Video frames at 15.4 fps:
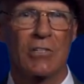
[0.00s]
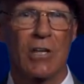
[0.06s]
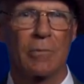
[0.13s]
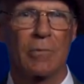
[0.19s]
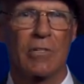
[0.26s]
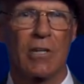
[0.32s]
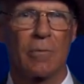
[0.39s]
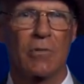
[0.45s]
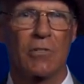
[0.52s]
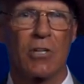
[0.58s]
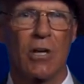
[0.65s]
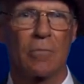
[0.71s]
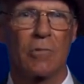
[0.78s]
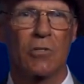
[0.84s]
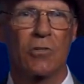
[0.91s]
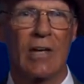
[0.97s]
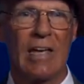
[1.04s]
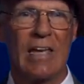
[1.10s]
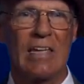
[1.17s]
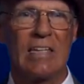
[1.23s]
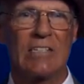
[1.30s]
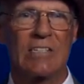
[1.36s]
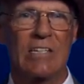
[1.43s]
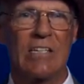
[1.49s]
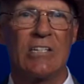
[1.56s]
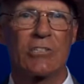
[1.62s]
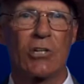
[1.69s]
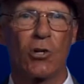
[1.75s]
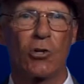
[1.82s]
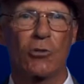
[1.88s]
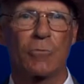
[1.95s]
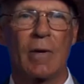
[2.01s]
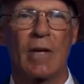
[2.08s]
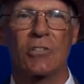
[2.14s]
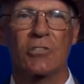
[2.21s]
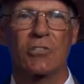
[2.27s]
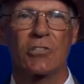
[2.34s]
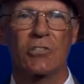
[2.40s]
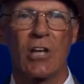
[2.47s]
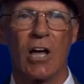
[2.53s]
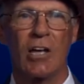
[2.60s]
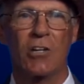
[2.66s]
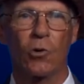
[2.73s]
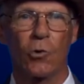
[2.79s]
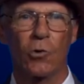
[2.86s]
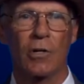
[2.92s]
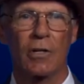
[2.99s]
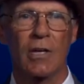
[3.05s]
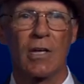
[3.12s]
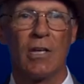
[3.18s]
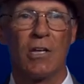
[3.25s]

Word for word: www.aztoastmasters.org.